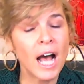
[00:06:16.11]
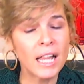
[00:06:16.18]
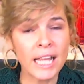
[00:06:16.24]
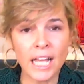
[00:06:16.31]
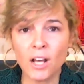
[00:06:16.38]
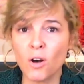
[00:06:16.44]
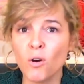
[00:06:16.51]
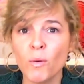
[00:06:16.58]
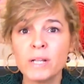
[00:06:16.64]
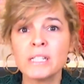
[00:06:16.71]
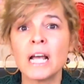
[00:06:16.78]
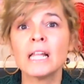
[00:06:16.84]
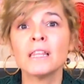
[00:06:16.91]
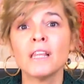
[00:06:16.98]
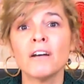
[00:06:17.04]
Like always,
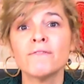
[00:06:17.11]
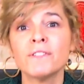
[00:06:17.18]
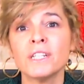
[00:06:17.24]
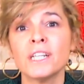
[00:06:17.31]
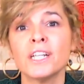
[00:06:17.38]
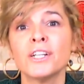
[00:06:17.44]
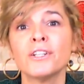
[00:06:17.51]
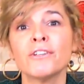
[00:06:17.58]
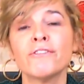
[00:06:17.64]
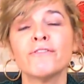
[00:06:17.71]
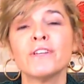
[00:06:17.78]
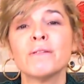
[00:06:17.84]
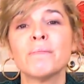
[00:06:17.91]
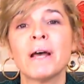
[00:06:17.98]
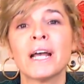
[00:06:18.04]
I love to hear your
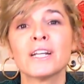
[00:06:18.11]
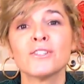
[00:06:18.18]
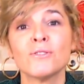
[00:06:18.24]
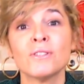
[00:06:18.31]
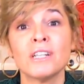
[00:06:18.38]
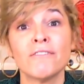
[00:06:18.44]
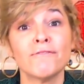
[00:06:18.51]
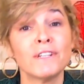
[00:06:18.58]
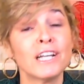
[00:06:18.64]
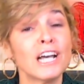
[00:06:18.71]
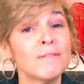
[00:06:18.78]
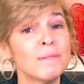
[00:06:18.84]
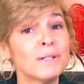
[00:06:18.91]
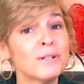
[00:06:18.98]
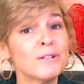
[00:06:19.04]
feedback, so definitely
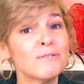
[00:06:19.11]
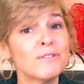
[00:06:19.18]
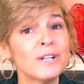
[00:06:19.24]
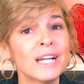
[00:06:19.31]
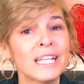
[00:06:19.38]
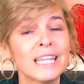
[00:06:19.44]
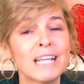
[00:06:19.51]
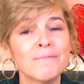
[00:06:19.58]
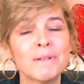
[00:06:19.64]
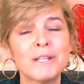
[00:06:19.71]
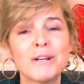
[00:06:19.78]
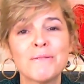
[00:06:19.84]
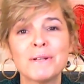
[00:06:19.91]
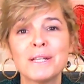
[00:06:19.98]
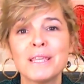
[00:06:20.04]
come on over and let me
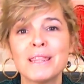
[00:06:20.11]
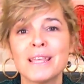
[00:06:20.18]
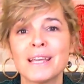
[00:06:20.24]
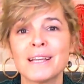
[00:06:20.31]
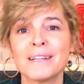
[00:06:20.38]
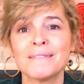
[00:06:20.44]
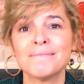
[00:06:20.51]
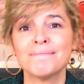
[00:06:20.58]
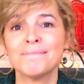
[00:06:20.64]
know what you think.